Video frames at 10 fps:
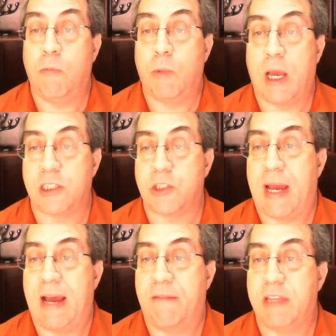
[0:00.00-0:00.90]
We also
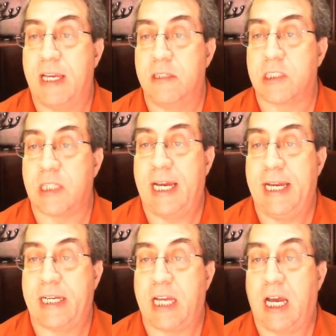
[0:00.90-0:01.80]
have things
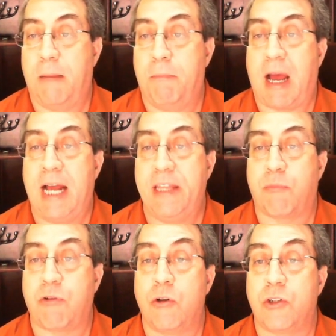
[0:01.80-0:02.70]
like hide
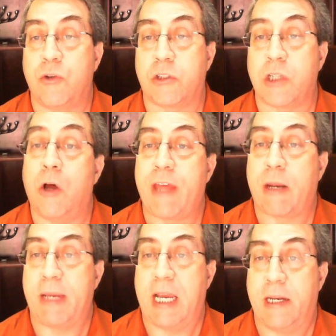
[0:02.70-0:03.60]
the Pro tools. Oh,
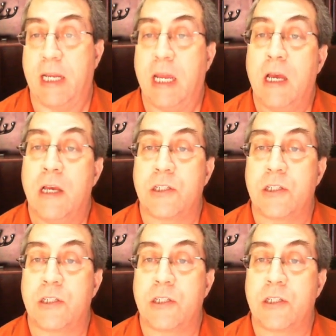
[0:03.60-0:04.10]
that'll be handy.